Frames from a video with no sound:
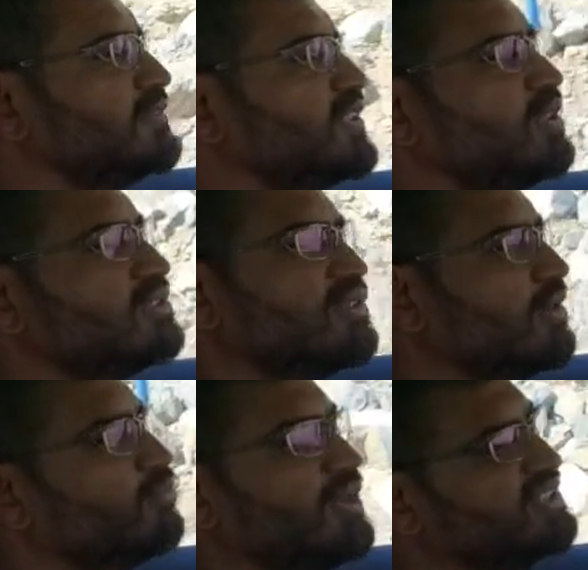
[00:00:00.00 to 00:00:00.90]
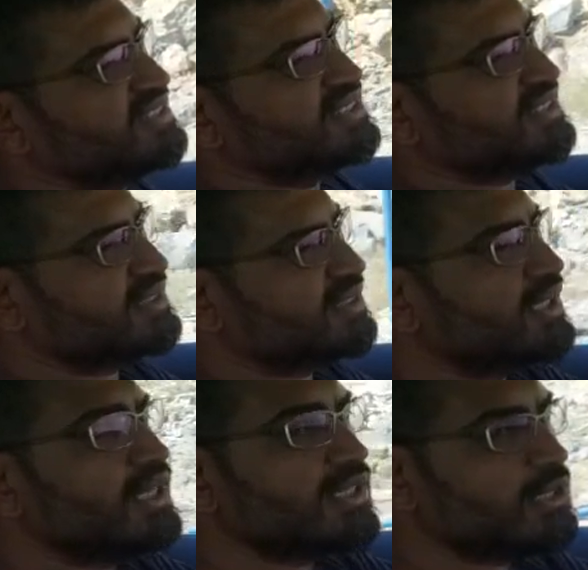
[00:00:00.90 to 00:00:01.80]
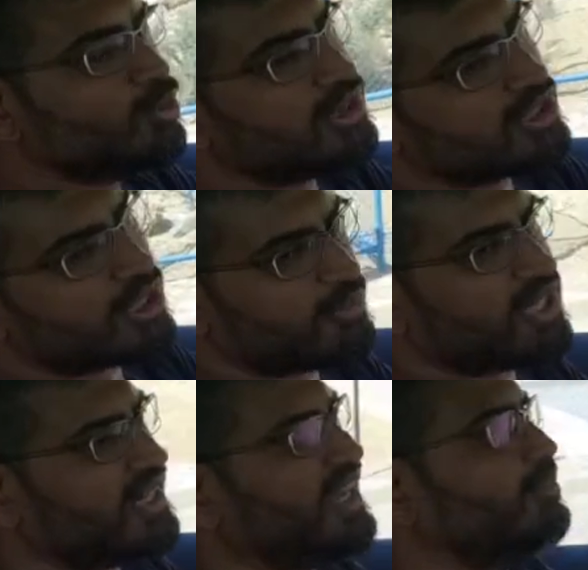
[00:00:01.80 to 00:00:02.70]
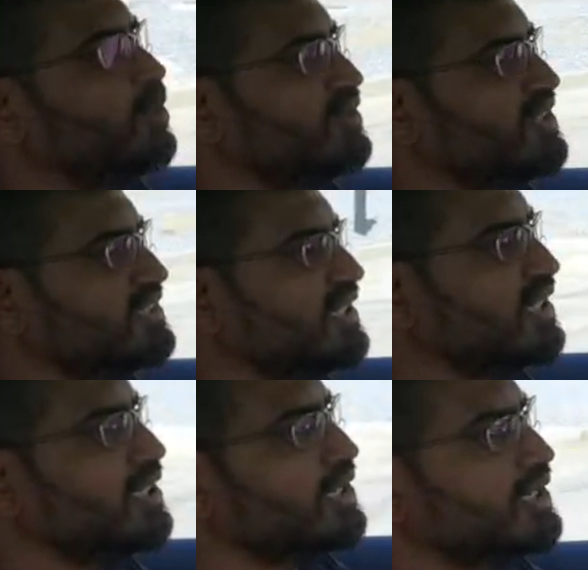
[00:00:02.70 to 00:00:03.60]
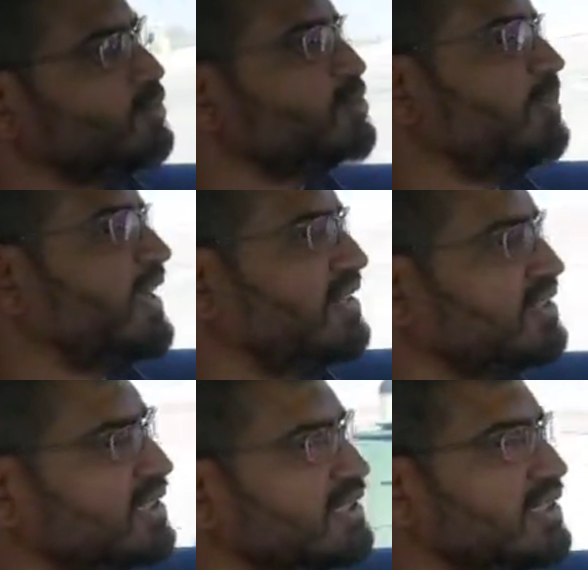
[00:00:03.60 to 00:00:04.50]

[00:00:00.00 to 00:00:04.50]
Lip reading: It's all software, isn't it? You will not be unhappy with this car if you spend